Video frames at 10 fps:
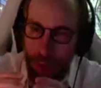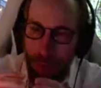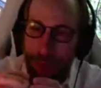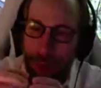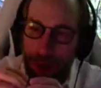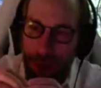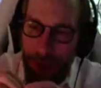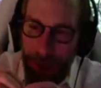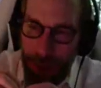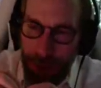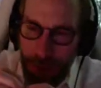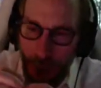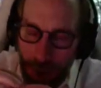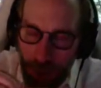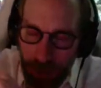then
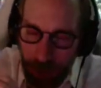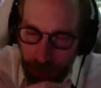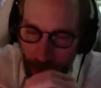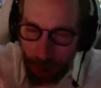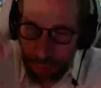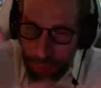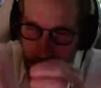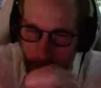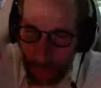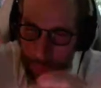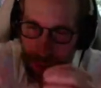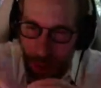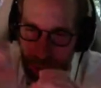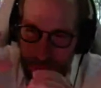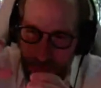not only can particles pop in and
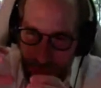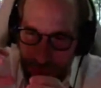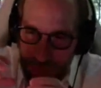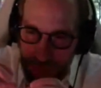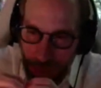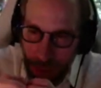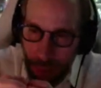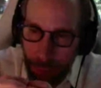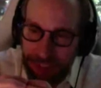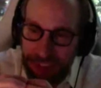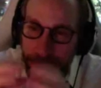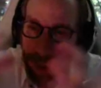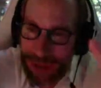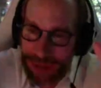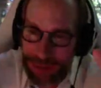out of space, but
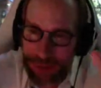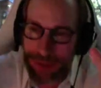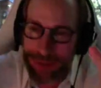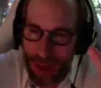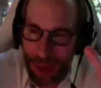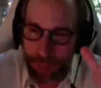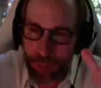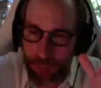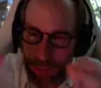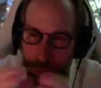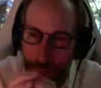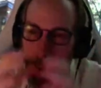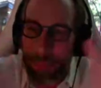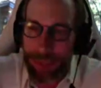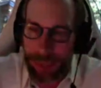space itself can
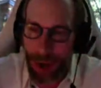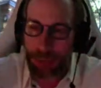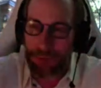pop in and out of